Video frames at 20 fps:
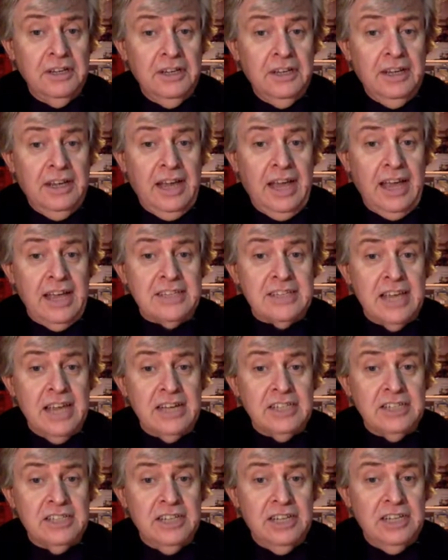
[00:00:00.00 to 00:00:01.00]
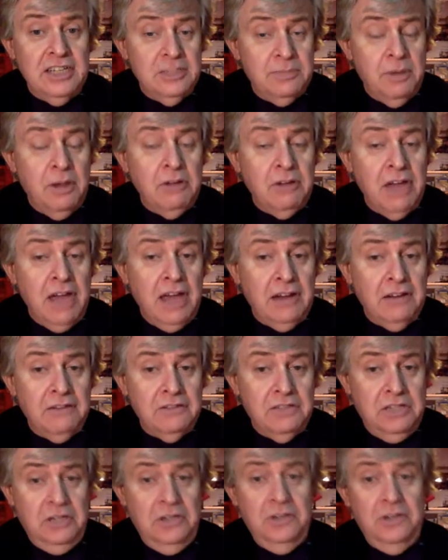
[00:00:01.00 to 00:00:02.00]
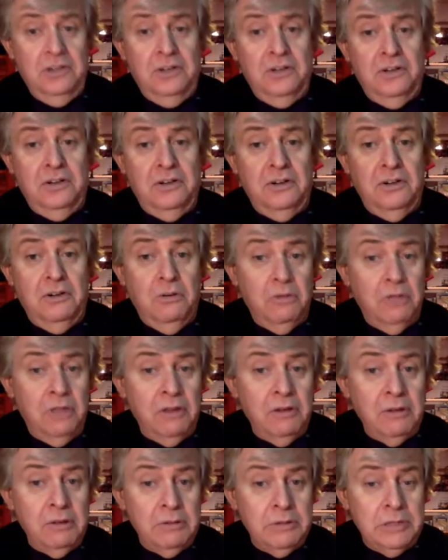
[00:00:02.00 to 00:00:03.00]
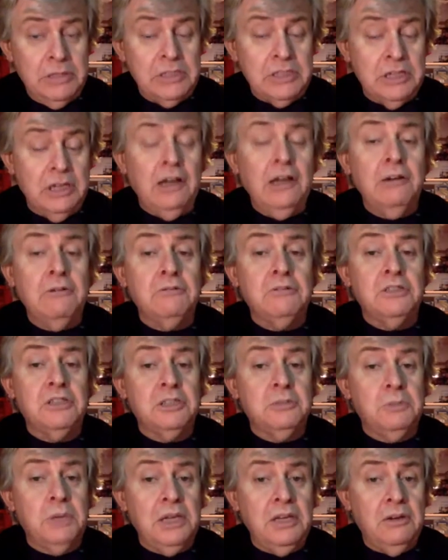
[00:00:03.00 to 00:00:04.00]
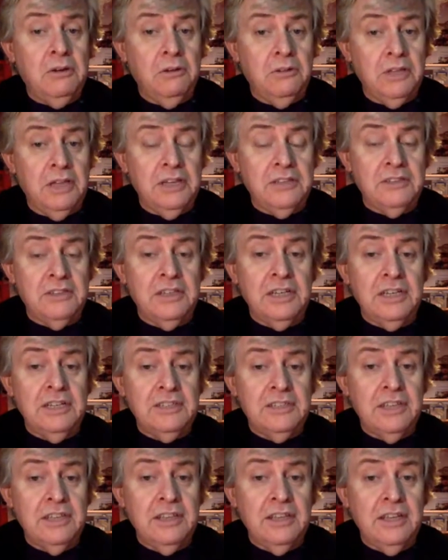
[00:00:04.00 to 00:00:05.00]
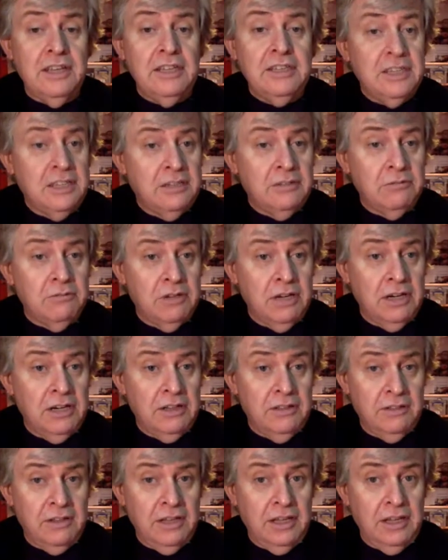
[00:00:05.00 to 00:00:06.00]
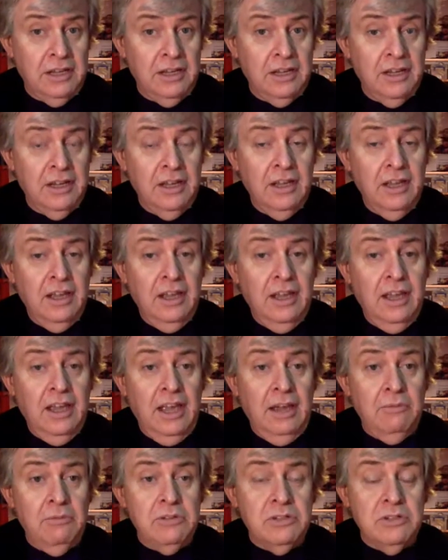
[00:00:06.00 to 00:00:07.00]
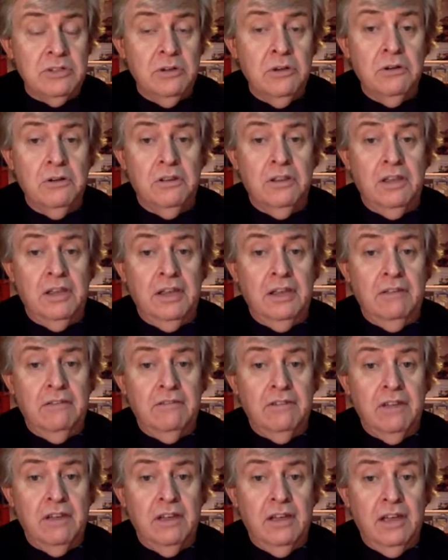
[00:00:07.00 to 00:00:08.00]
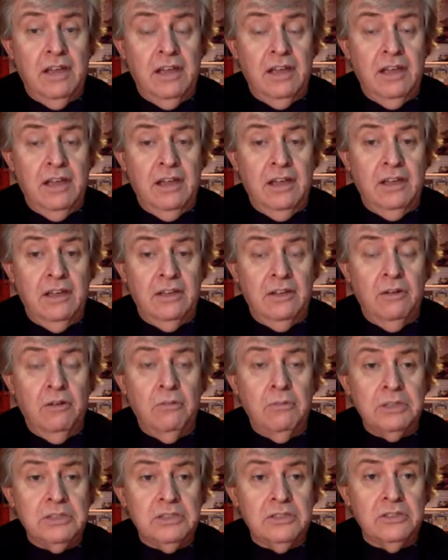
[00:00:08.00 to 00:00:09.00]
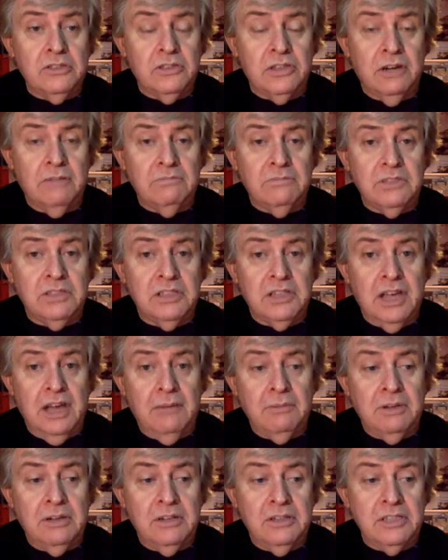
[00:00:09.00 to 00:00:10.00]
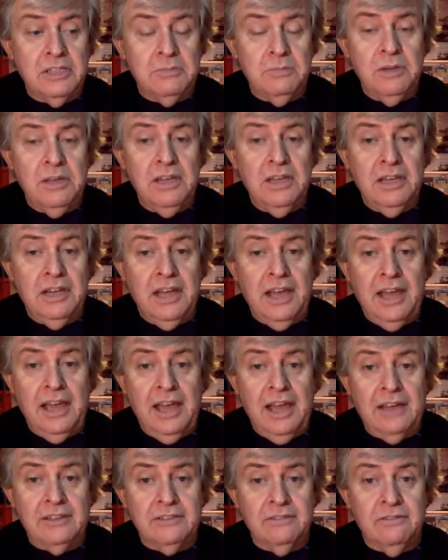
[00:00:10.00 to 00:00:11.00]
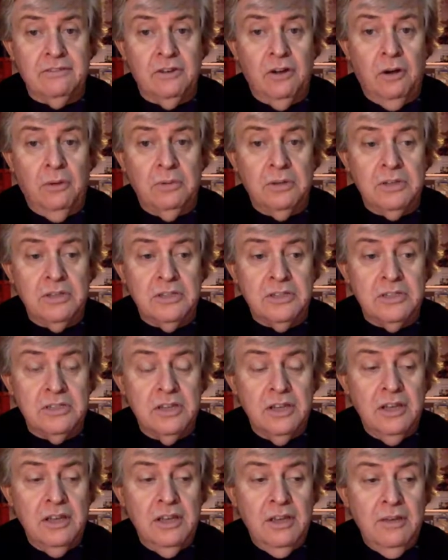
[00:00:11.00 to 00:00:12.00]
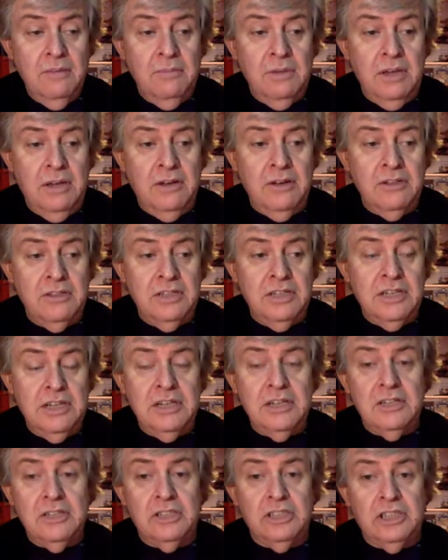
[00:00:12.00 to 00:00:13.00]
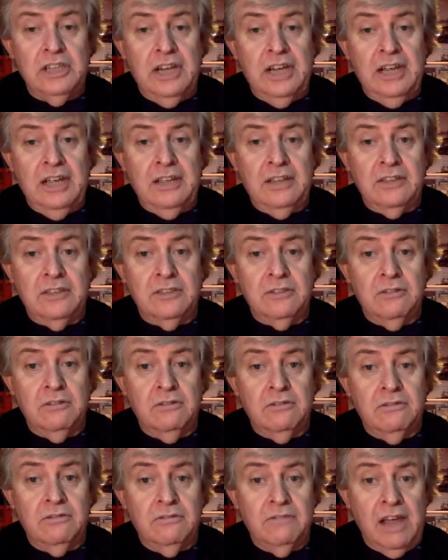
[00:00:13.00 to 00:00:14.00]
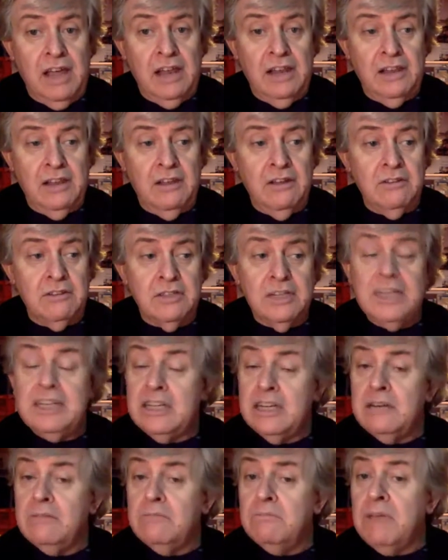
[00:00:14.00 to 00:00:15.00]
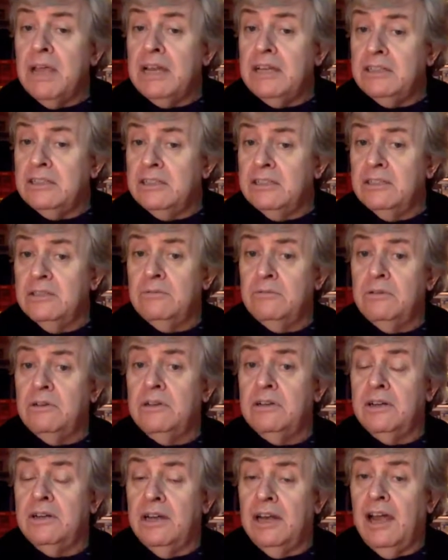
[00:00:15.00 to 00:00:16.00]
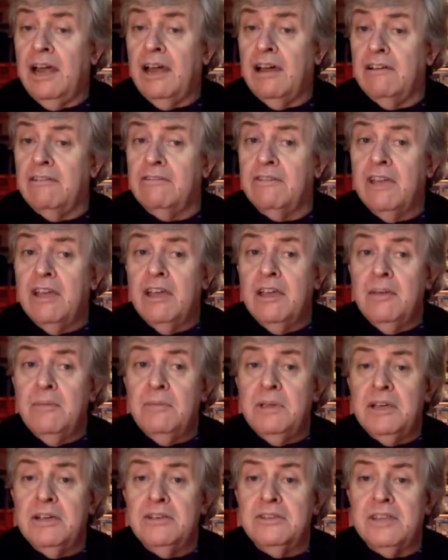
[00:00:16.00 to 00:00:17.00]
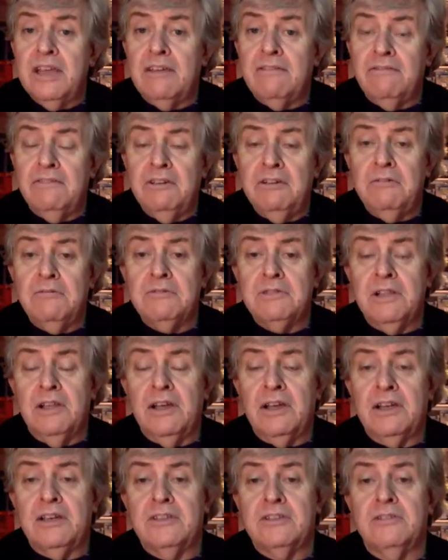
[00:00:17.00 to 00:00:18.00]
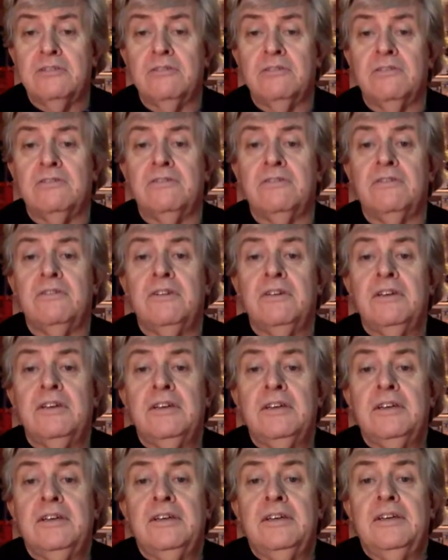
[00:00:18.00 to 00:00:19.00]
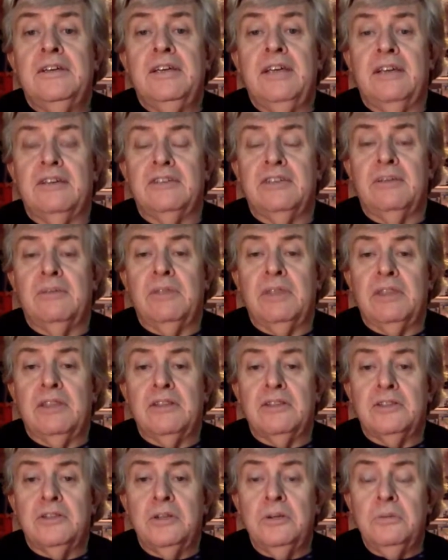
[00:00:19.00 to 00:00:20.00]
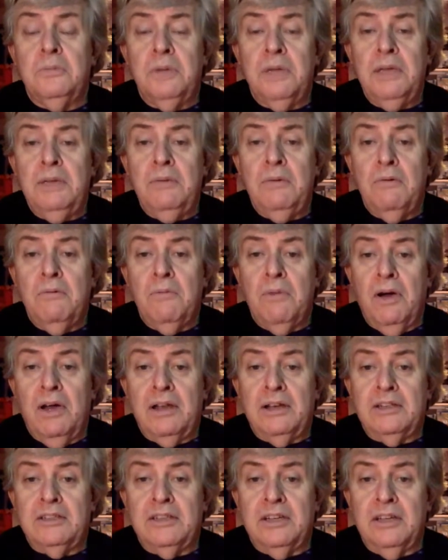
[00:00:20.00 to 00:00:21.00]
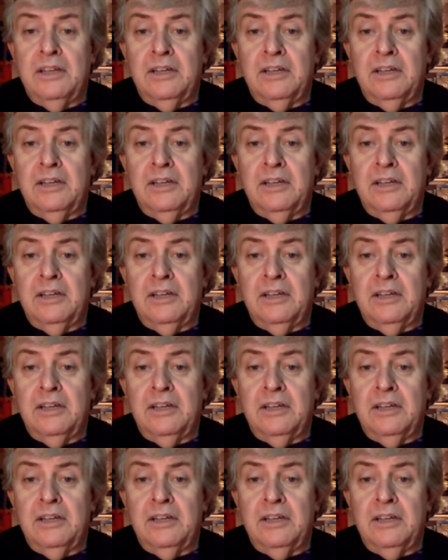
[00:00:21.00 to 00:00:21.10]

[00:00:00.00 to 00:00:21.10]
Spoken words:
has actually spoke out of turn, although he was entitled to speak on this. And he said that he didn't really think it was a good thing for your Mr. Trump to come and speak in our House of Commons, because he didn't share the sort of values. And he didn't mention the word love, because that feels like a sort of, something that two people might